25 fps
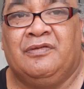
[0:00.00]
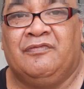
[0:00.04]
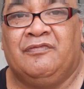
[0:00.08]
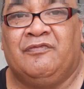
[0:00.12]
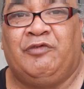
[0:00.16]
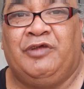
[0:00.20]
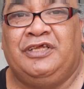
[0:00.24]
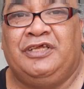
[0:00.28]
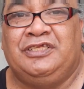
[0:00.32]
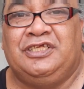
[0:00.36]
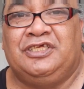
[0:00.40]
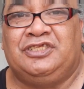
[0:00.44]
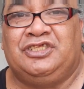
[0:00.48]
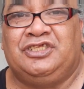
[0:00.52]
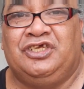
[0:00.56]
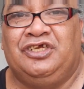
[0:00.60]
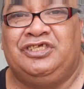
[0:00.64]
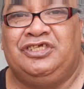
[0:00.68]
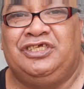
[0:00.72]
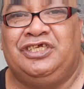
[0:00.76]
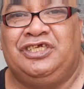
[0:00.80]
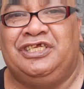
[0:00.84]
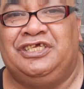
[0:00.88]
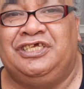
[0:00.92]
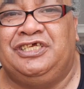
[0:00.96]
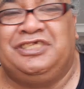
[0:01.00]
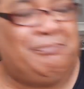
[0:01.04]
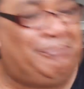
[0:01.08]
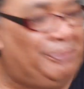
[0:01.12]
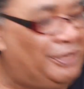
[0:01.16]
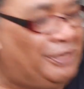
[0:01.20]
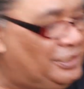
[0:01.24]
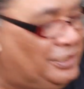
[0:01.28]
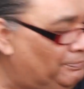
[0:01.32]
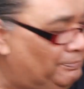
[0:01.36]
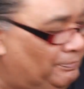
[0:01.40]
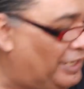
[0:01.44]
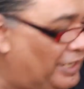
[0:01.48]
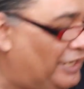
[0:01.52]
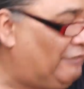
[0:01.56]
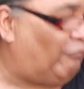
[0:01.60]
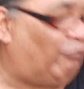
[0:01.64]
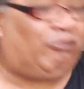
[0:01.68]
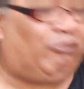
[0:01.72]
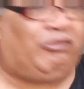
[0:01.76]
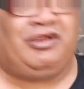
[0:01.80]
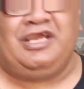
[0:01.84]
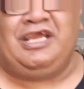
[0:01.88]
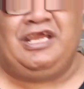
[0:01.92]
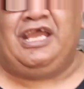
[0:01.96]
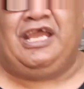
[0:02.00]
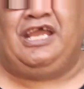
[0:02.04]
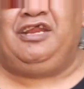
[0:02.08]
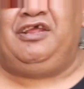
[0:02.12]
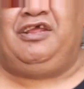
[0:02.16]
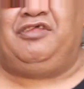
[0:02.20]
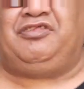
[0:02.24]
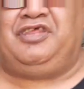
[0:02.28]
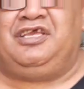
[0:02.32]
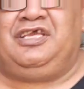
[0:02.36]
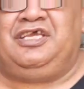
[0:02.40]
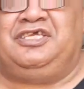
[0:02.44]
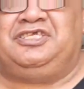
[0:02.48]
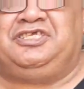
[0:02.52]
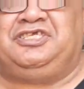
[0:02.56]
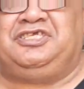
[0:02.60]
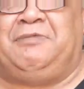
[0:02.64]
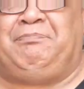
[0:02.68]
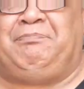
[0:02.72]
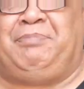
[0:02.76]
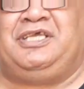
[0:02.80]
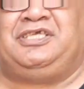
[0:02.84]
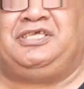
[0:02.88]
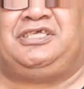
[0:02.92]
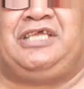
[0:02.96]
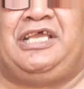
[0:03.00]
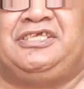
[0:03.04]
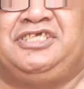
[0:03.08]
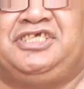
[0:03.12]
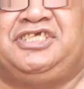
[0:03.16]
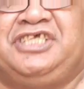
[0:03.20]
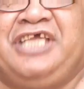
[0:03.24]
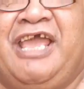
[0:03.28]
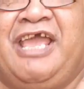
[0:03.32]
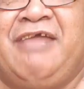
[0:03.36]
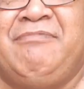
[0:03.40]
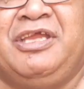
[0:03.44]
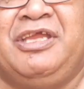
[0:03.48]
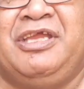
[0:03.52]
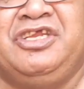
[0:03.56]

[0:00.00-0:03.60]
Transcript: Free detergent is the best, man. Free anything is the best at Sam.